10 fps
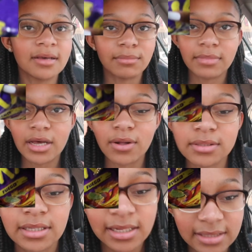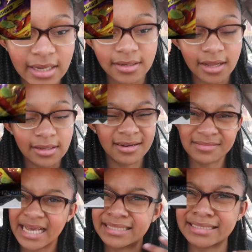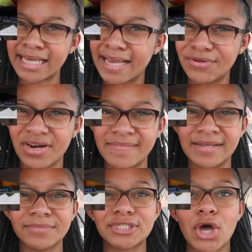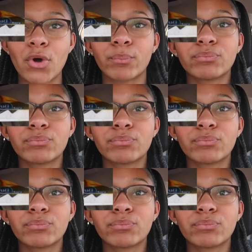melts and it's like not it don't taste the same you know what I mean so